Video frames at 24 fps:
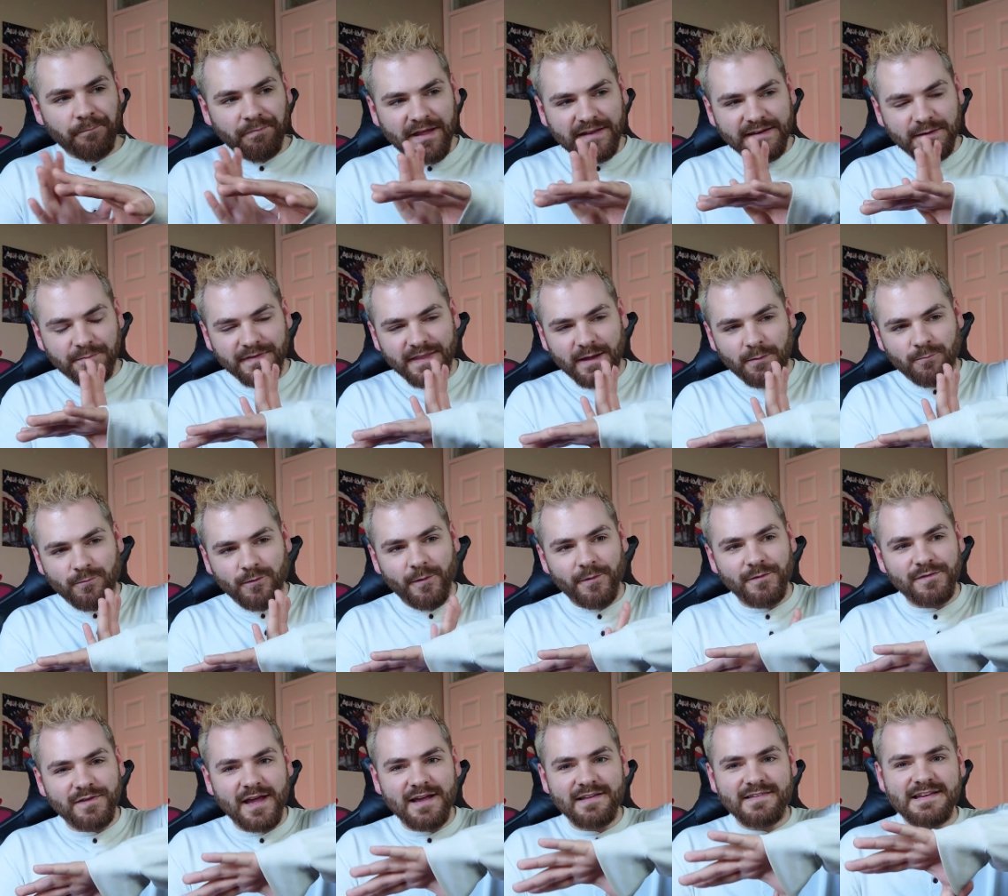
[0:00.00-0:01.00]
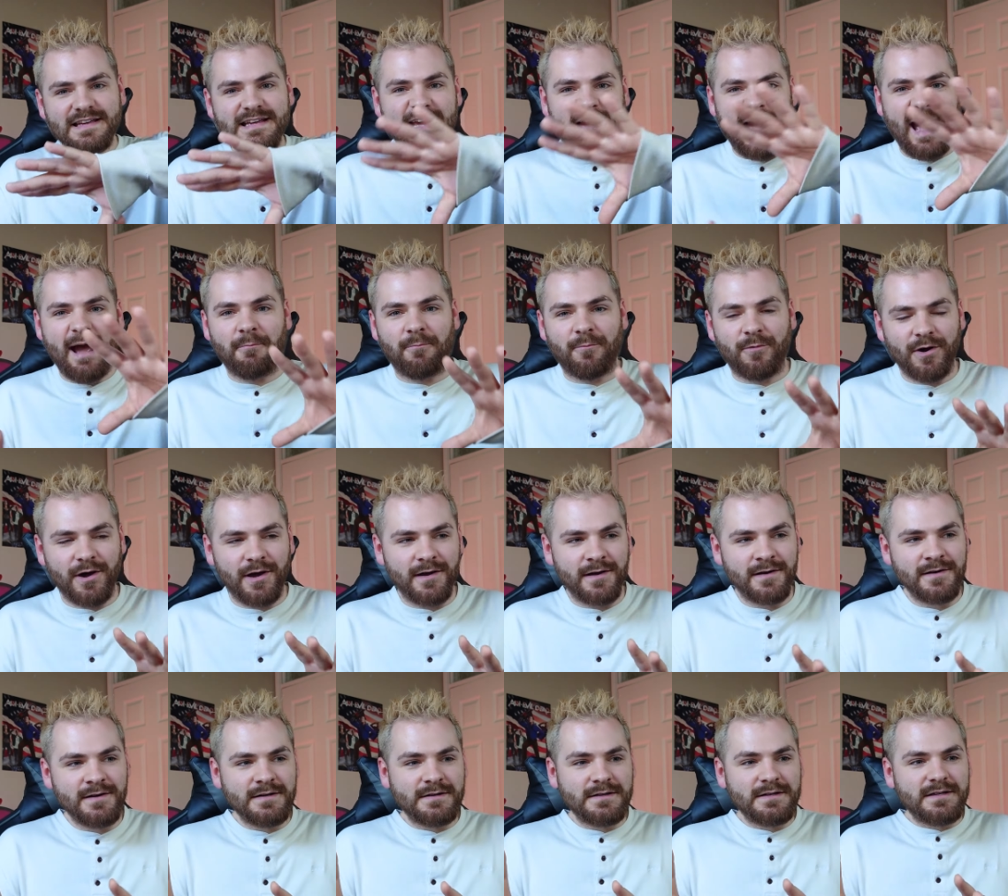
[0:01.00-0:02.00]
And then with that rotating
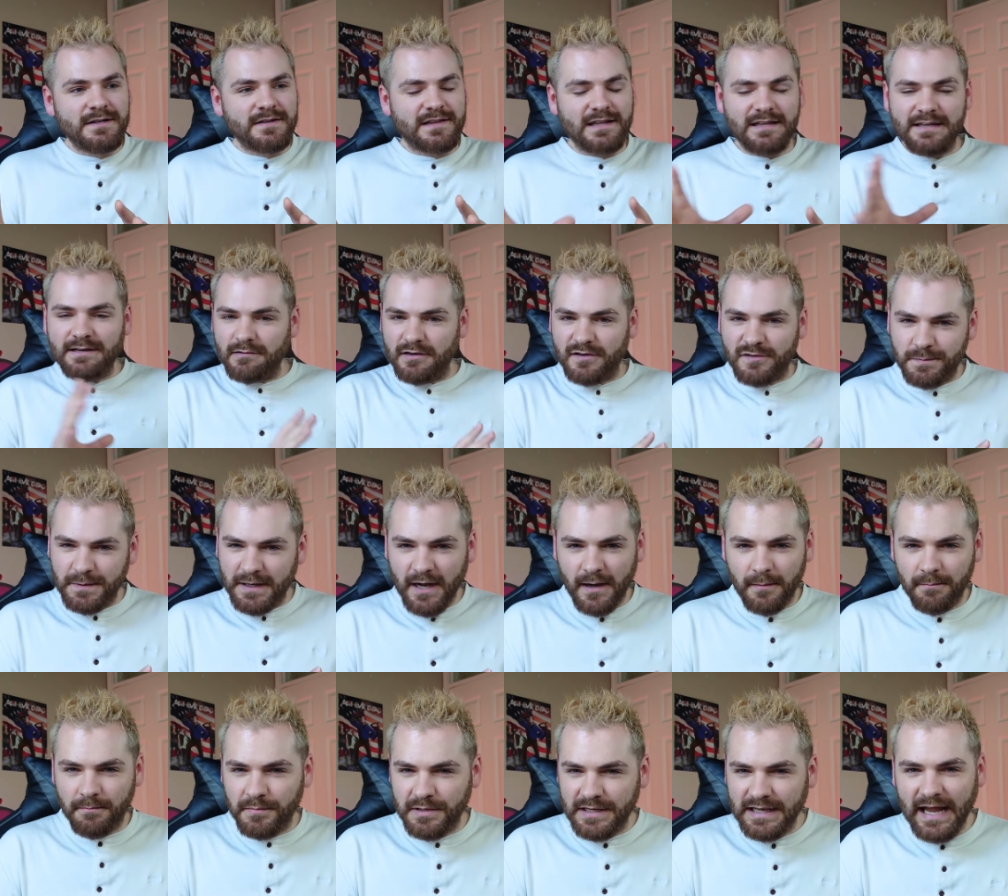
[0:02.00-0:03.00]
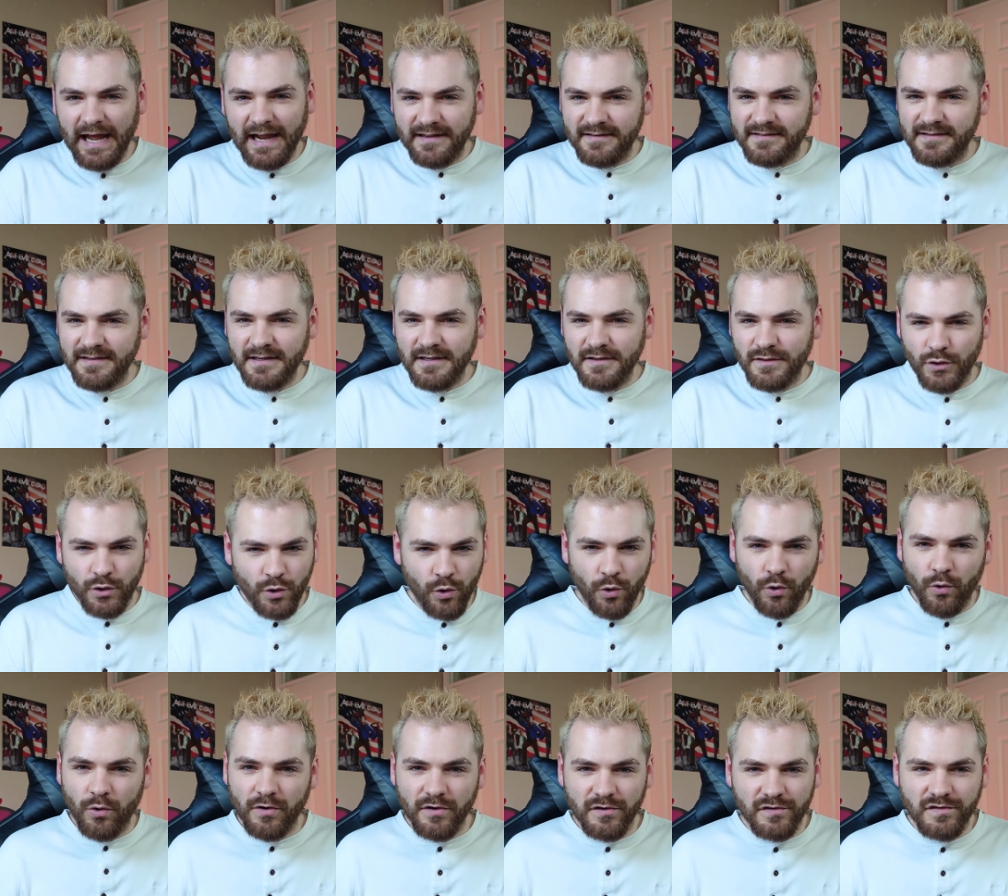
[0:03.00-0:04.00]
camera, the lyrics become lighter. The
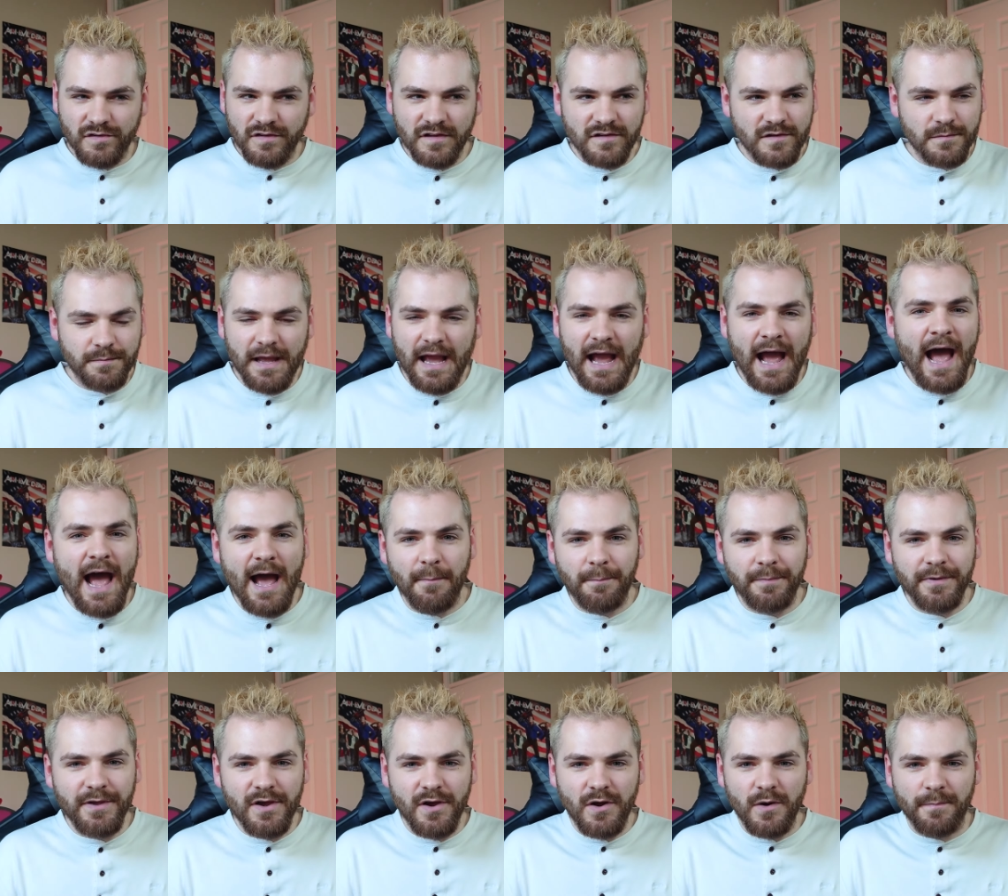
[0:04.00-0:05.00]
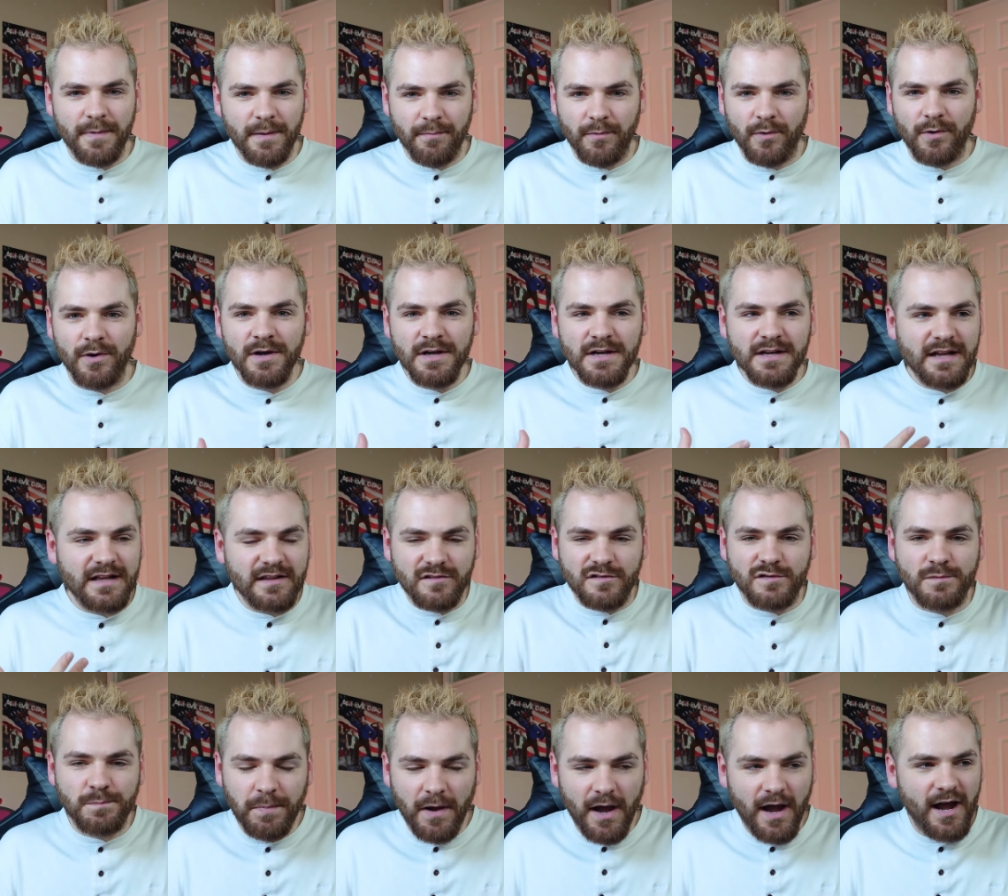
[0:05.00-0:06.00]
chorus is a bit happier, a bit more
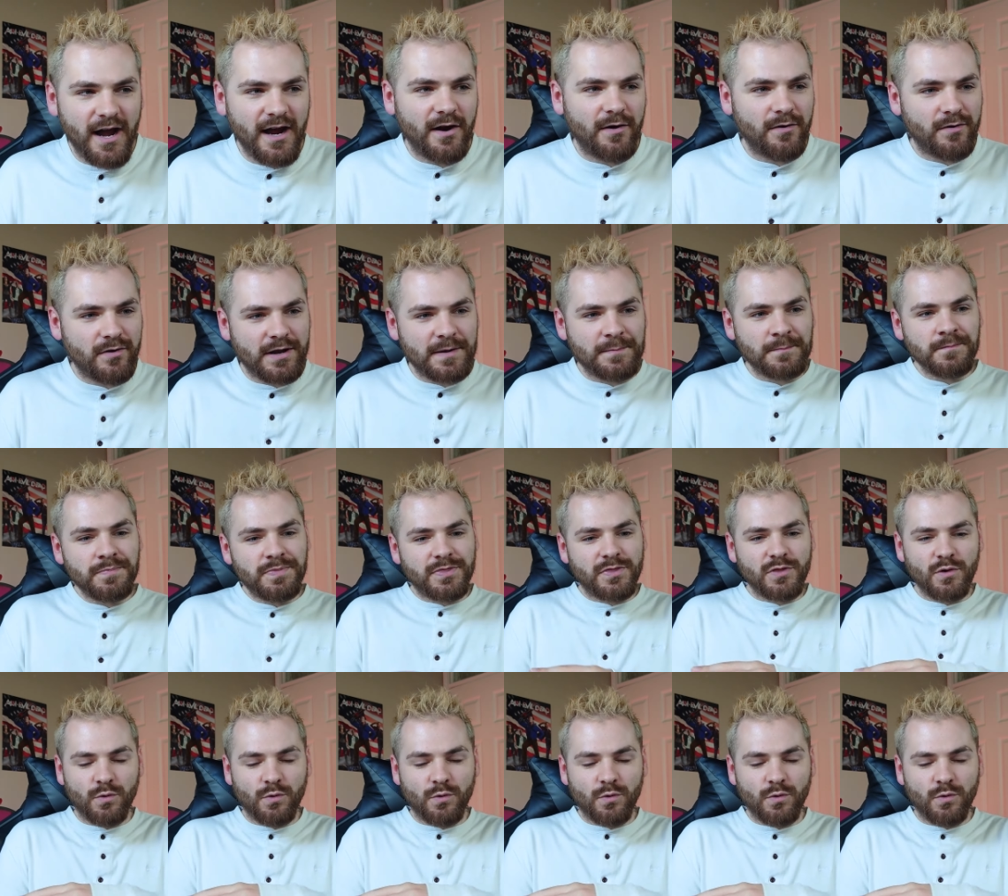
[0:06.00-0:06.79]
inspiring.